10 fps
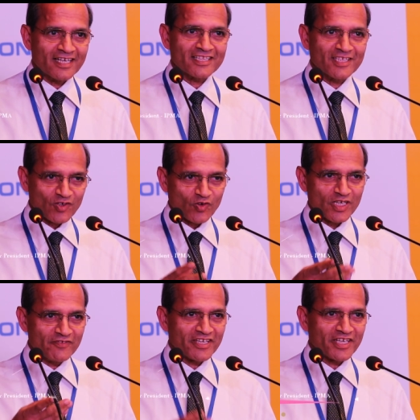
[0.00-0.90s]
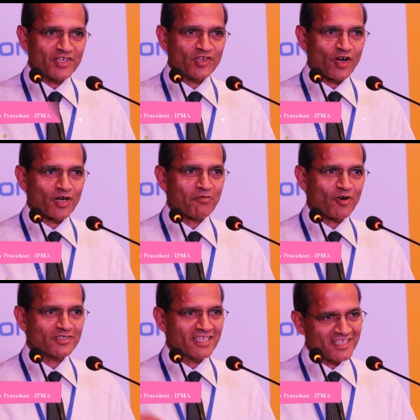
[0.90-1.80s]
and then only we can talk
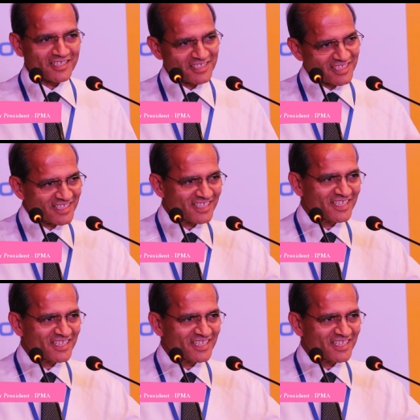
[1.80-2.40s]
about the energy